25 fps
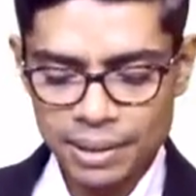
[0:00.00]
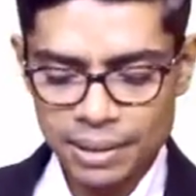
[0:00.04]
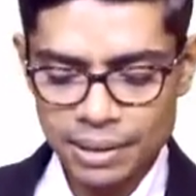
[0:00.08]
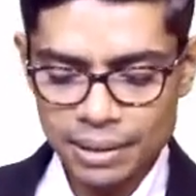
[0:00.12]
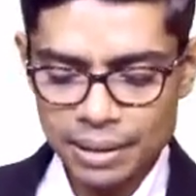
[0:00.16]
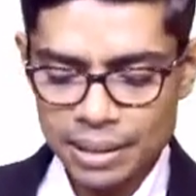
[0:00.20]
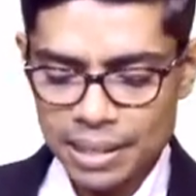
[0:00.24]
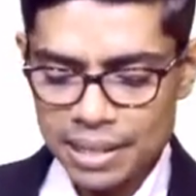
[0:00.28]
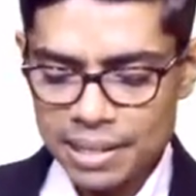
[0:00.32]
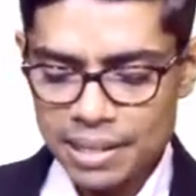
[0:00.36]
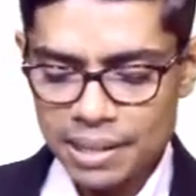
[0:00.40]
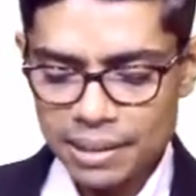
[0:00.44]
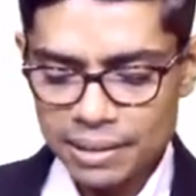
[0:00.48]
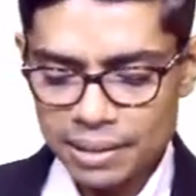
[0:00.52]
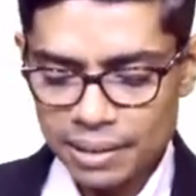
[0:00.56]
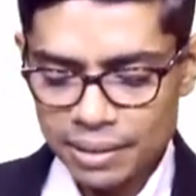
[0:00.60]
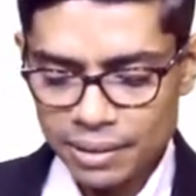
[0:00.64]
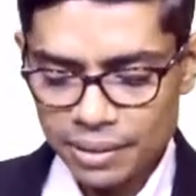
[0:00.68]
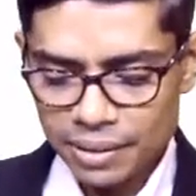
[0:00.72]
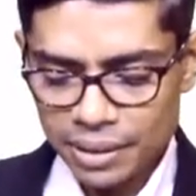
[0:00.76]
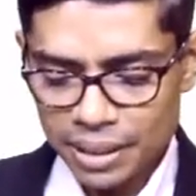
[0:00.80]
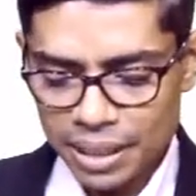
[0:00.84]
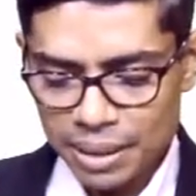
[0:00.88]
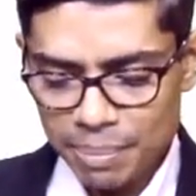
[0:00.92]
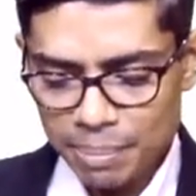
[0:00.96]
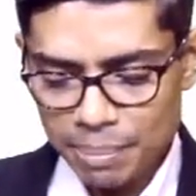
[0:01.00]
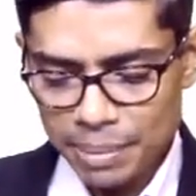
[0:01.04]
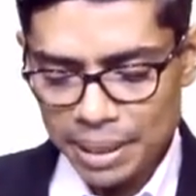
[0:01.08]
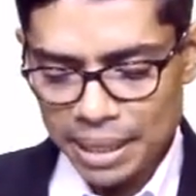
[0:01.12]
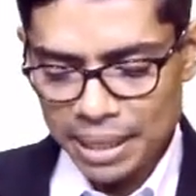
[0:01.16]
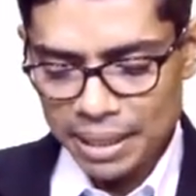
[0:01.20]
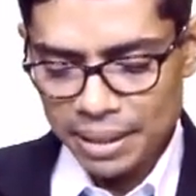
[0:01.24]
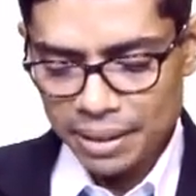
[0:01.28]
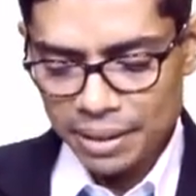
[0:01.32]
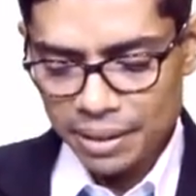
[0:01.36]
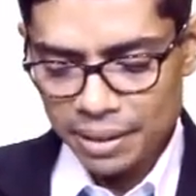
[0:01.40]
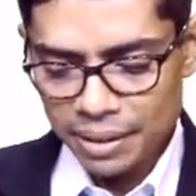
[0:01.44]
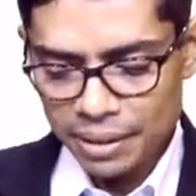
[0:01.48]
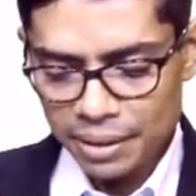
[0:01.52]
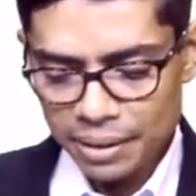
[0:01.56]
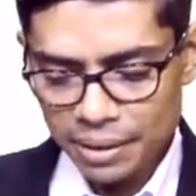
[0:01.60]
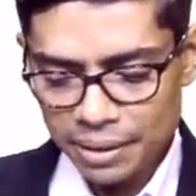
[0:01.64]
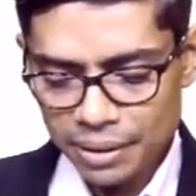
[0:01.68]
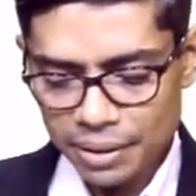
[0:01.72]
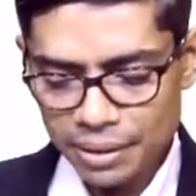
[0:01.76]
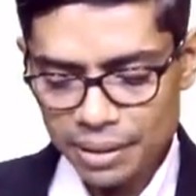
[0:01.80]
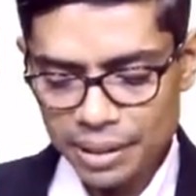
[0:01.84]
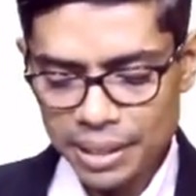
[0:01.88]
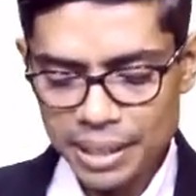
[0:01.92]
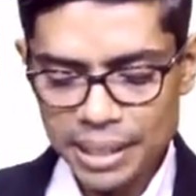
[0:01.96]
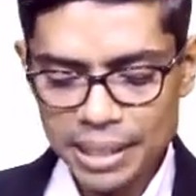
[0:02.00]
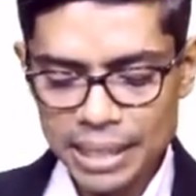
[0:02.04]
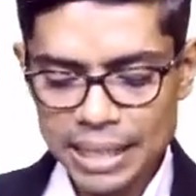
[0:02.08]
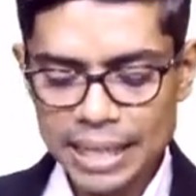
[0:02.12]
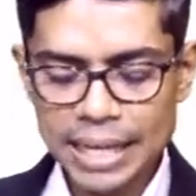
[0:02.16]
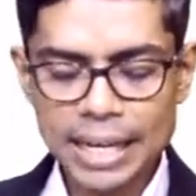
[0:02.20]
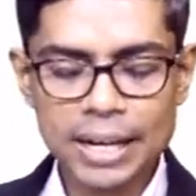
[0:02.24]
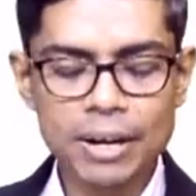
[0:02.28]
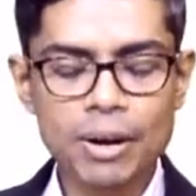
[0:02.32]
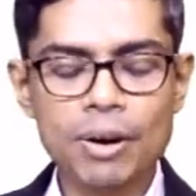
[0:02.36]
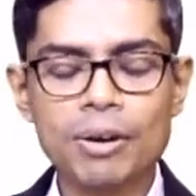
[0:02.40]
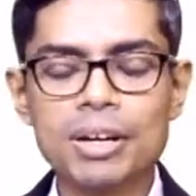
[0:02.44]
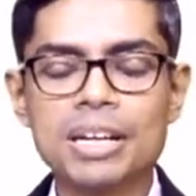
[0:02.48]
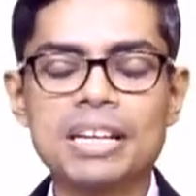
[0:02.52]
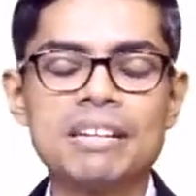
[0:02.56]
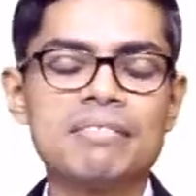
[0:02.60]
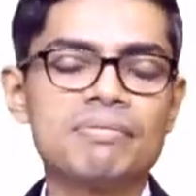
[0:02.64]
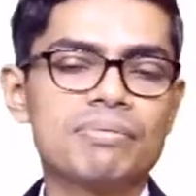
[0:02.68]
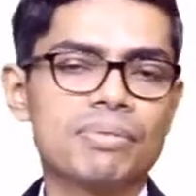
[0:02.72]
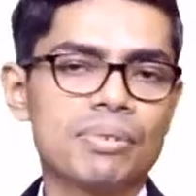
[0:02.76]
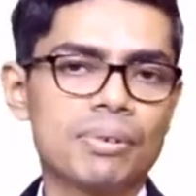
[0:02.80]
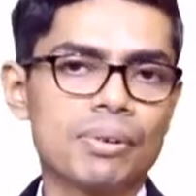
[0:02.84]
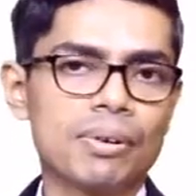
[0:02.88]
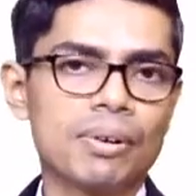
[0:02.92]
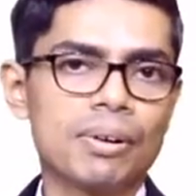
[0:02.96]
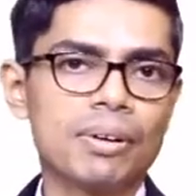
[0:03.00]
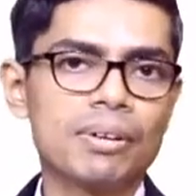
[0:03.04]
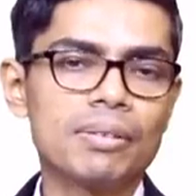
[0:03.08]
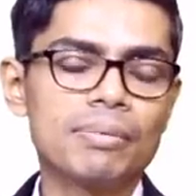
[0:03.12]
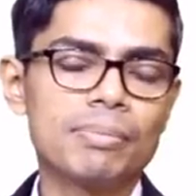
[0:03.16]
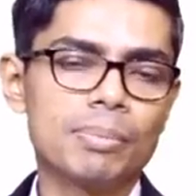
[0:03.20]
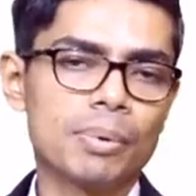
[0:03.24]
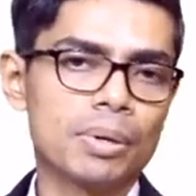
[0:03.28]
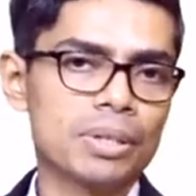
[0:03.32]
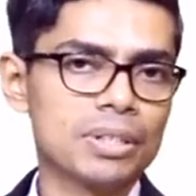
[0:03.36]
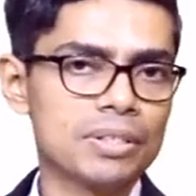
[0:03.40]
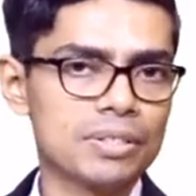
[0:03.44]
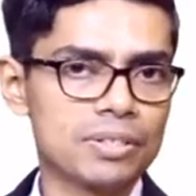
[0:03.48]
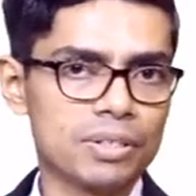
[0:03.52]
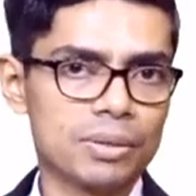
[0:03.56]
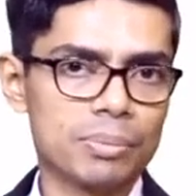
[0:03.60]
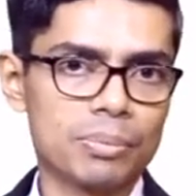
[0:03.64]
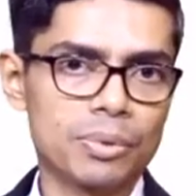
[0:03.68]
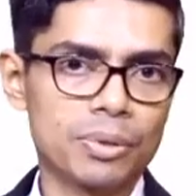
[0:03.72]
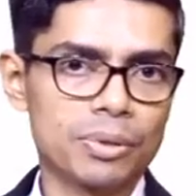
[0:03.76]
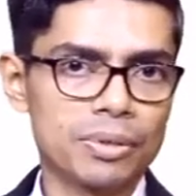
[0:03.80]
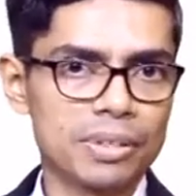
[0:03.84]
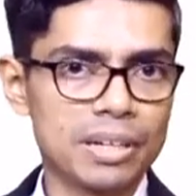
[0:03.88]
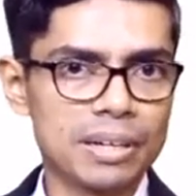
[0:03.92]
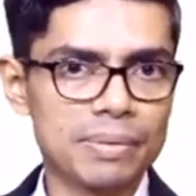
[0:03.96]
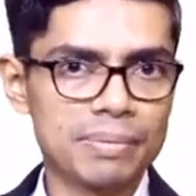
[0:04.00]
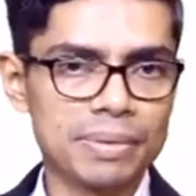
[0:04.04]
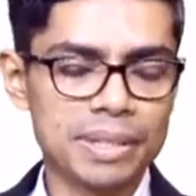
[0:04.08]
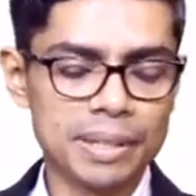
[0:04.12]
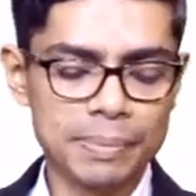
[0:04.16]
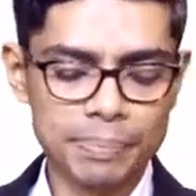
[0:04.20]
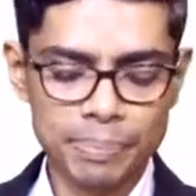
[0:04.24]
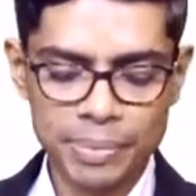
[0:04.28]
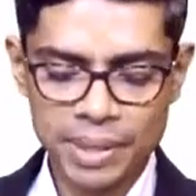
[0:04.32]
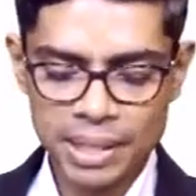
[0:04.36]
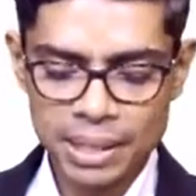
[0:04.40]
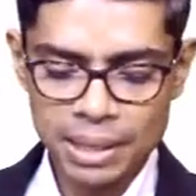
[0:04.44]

These are the 3 main recording for polysomnography.